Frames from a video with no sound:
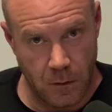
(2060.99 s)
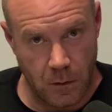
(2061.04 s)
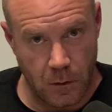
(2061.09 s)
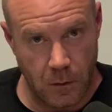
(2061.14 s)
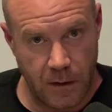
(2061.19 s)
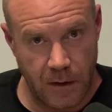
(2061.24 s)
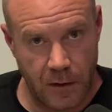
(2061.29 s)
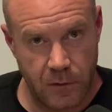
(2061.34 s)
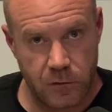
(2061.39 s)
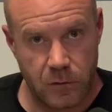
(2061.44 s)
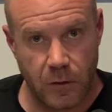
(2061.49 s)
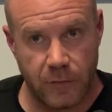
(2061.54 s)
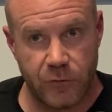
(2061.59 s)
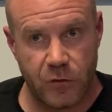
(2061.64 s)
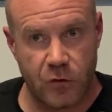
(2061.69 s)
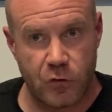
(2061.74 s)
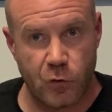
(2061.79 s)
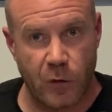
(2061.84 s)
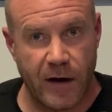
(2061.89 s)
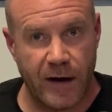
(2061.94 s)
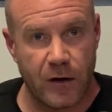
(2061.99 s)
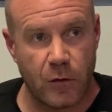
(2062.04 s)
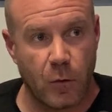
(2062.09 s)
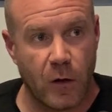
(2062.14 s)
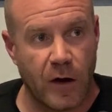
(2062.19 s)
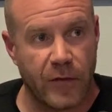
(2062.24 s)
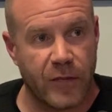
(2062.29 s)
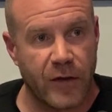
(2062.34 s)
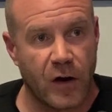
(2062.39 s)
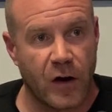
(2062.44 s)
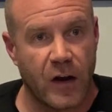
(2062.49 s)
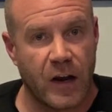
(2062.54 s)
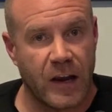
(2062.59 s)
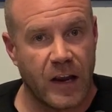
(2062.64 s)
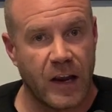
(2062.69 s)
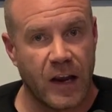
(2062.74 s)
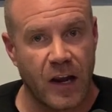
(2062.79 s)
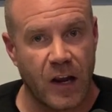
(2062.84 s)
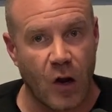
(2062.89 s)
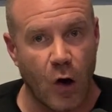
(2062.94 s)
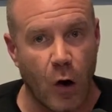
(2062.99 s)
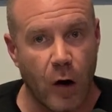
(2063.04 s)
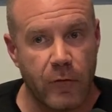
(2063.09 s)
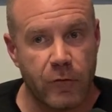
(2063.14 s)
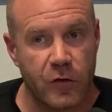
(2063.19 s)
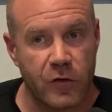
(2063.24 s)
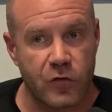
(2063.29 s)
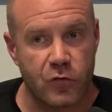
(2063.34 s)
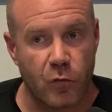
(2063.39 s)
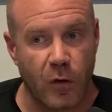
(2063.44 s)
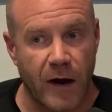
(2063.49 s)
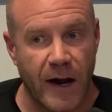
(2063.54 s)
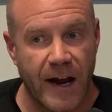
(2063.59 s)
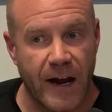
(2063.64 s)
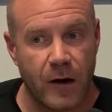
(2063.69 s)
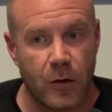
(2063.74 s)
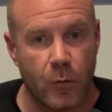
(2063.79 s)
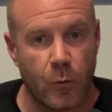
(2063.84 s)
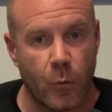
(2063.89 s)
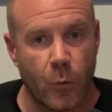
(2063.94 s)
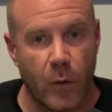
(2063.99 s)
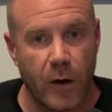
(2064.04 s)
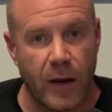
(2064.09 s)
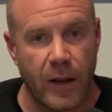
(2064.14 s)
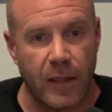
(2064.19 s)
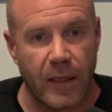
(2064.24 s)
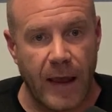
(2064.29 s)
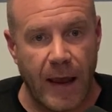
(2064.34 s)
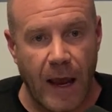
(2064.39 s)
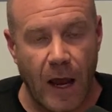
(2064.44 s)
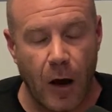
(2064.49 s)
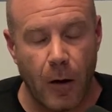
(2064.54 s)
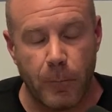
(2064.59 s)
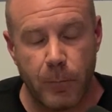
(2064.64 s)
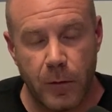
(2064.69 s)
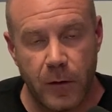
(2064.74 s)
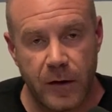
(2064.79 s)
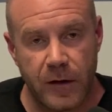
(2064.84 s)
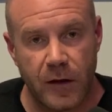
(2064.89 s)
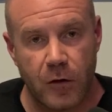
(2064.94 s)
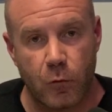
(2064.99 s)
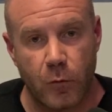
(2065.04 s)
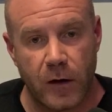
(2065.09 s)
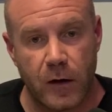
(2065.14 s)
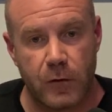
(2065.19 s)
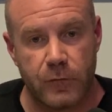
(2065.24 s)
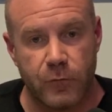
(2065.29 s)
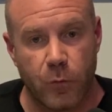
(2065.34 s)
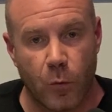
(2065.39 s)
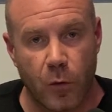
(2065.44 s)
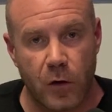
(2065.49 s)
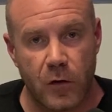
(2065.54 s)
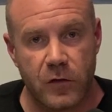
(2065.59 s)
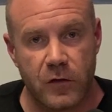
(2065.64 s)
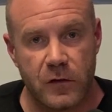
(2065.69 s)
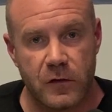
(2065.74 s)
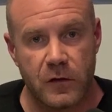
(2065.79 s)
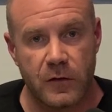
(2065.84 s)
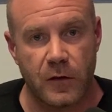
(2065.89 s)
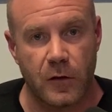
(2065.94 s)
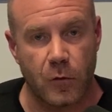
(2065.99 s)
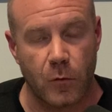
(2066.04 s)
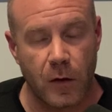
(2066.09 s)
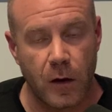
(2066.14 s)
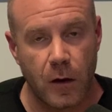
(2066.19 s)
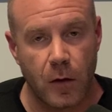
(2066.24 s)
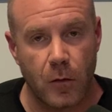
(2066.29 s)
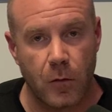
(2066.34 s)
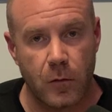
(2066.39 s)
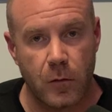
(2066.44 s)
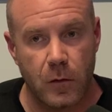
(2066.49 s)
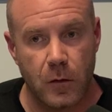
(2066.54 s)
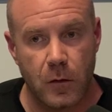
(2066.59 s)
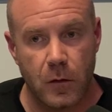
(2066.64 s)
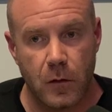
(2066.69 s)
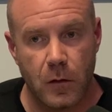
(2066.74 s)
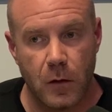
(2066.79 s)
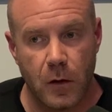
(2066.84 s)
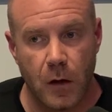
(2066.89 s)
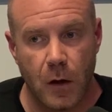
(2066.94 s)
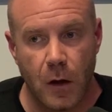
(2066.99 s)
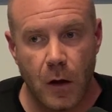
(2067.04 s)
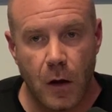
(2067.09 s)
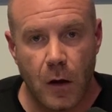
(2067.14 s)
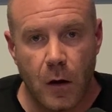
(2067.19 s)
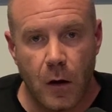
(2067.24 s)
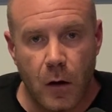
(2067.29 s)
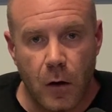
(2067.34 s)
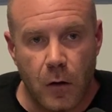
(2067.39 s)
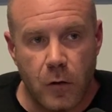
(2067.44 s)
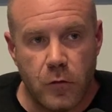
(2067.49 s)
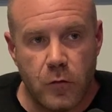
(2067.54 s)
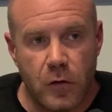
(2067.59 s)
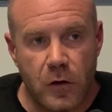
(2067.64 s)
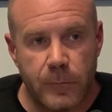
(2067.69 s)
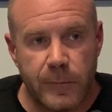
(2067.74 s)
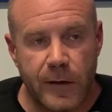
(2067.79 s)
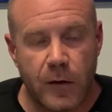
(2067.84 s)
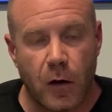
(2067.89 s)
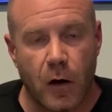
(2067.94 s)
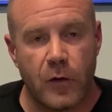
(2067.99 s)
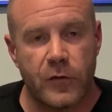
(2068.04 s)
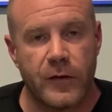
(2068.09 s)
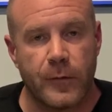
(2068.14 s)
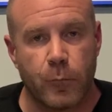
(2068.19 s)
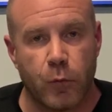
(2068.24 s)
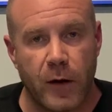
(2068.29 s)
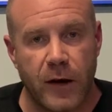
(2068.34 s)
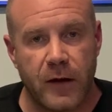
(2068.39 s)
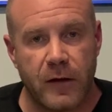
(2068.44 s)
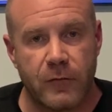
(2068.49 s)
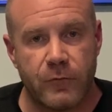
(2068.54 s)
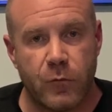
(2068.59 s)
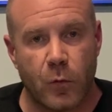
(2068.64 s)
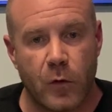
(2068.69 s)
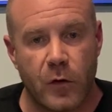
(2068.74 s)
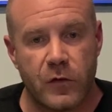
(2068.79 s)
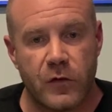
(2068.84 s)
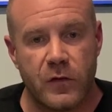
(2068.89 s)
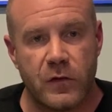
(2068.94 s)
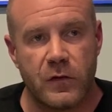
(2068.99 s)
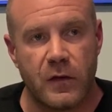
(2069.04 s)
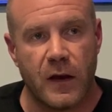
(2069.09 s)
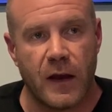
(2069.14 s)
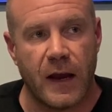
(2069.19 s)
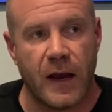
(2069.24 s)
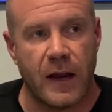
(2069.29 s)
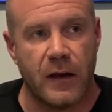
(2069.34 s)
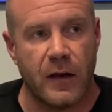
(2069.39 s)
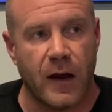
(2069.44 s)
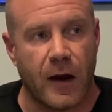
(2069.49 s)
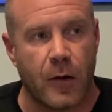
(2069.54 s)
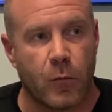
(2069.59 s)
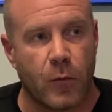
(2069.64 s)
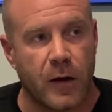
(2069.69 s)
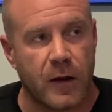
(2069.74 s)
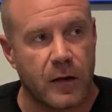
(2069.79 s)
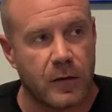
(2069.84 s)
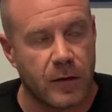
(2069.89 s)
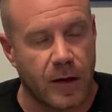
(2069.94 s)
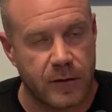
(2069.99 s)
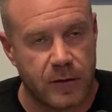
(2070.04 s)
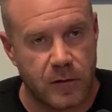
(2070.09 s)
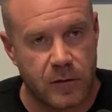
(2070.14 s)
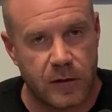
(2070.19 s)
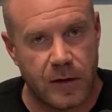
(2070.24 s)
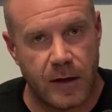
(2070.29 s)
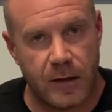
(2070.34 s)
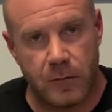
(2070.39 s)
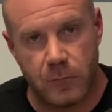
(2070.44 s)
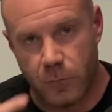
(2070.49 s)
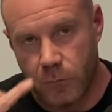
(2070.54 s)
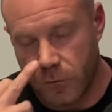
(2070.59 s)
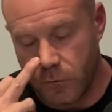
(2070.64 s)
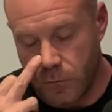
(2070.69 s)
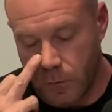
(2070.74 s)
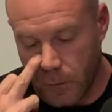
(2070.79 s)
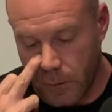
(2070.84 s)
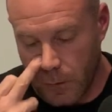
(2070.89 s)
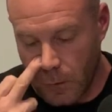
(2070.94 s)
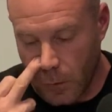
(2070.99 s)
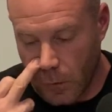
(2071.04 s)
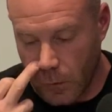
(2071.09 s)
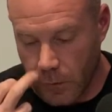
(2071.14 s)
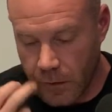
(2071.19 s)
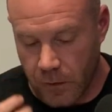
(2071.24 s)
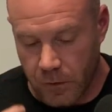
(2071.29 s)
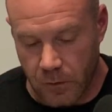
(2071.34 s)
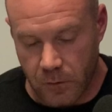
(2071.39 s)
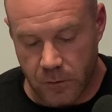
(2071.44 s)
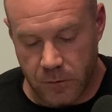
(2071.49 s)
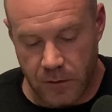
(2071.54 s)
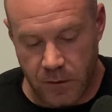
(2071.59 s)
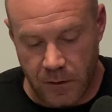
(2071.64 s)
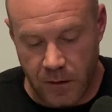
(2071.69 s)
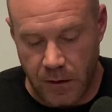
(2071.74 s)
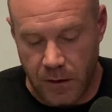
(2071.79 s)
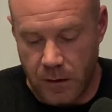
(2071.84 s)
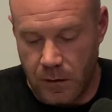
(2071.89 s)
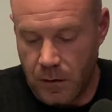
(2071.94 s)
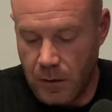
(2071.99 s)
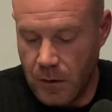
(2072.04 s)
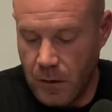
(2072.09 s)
Okay, so if you're trying to go out there and overstride without putting greater force into the ground, you're going to be causing braking forces and not running like this kid was doing earlier today.